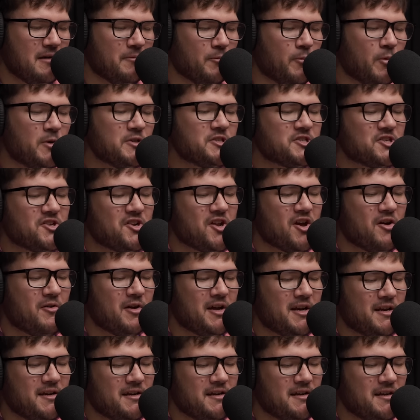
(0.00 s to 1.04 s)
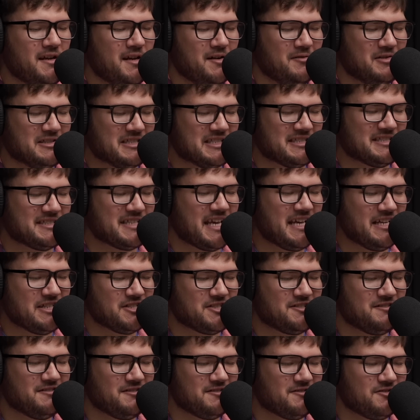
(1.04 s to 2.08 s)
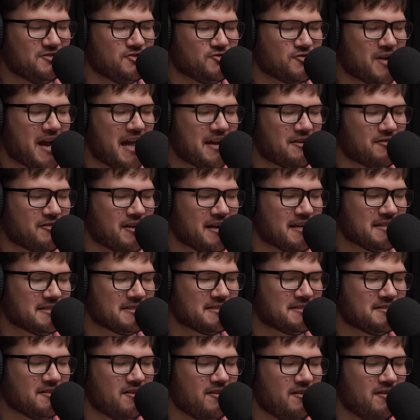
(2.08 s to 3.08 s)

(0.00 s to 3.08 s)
And wouldn't you know it, it was a sanctioned drag race.